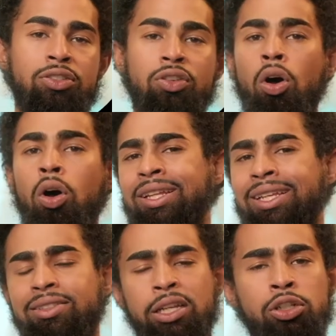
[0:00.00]
all of
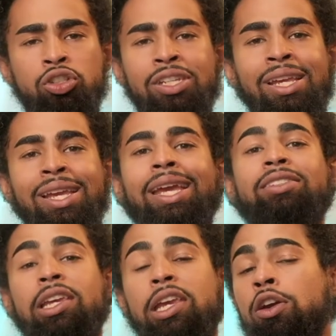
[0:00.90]
this energy is
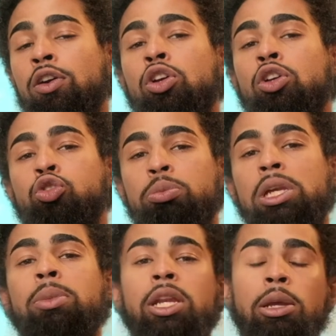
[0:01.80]
here to be
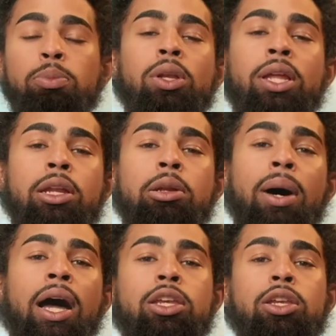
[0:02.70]
manipulated
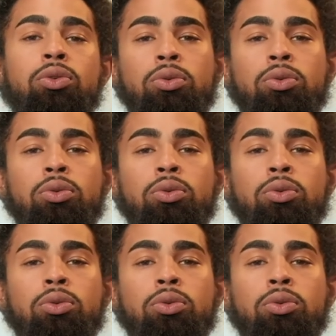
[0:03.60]
by you.